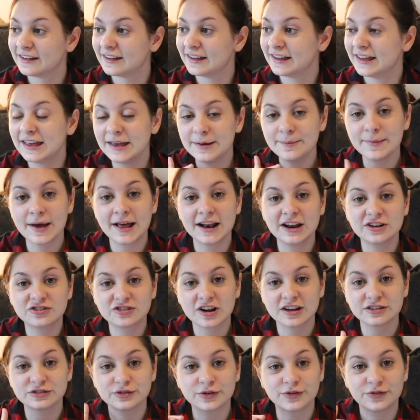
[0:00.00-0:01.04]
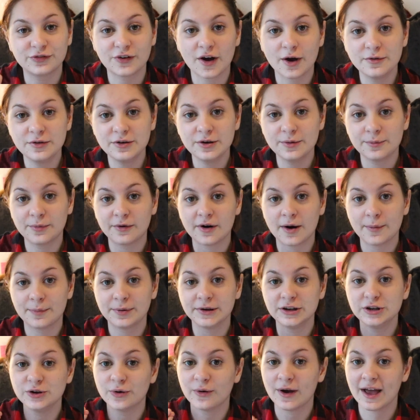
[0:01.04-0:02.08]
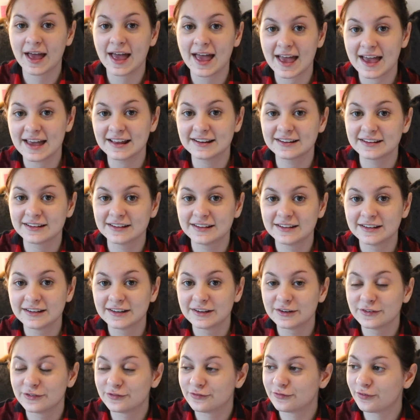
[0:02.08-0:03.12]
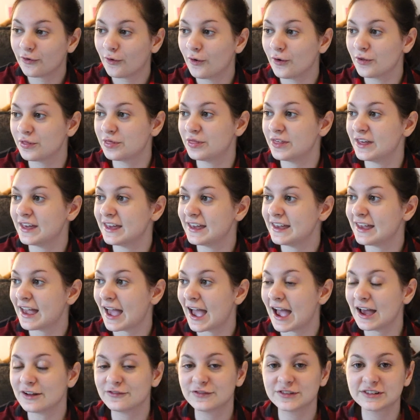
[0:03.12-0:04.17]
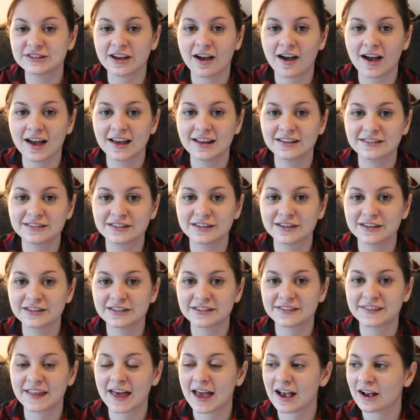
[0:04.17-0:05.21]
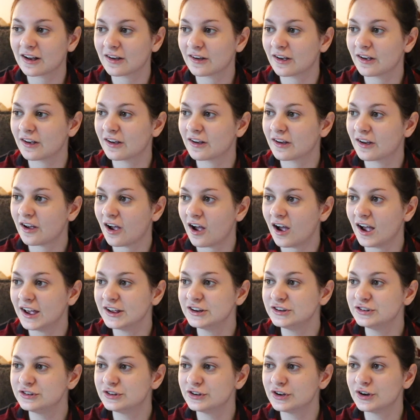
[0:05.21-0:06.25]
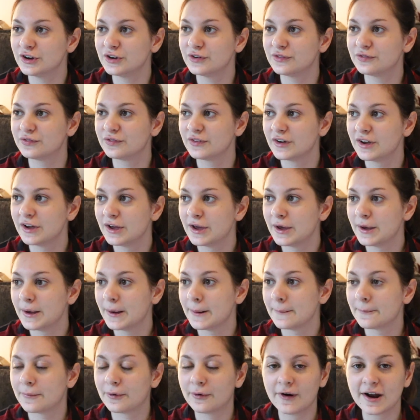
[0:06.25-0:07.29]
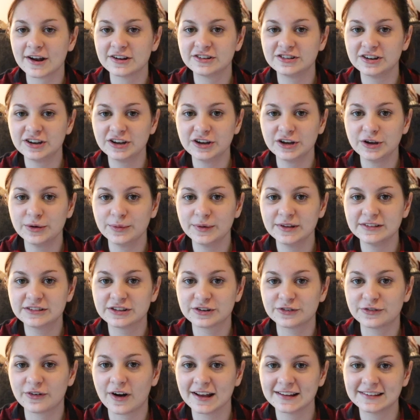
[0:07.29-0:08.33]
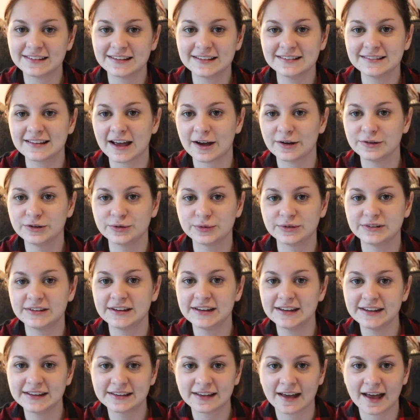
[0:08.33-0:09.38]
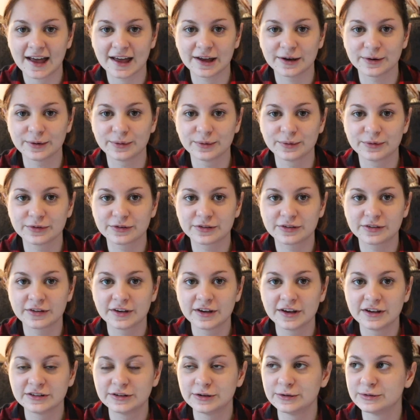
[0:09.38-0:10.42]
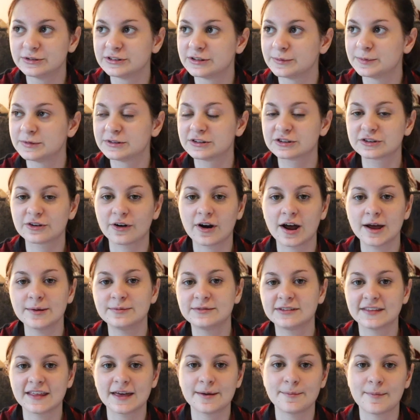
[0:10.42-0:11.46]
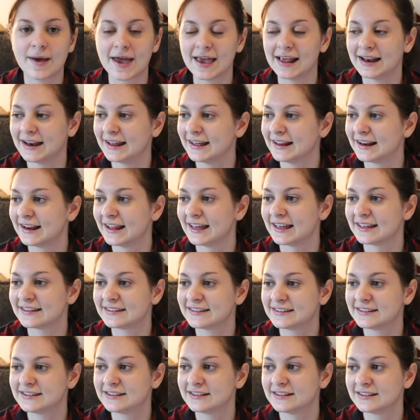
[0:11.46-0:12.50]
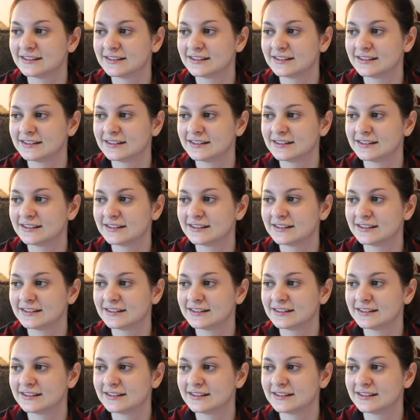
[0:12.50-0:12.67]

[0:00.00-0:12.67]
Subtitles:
email address or phone number up in your head for the advertisers that kind of pressure you into writing down your details to subscribe to their mailing list.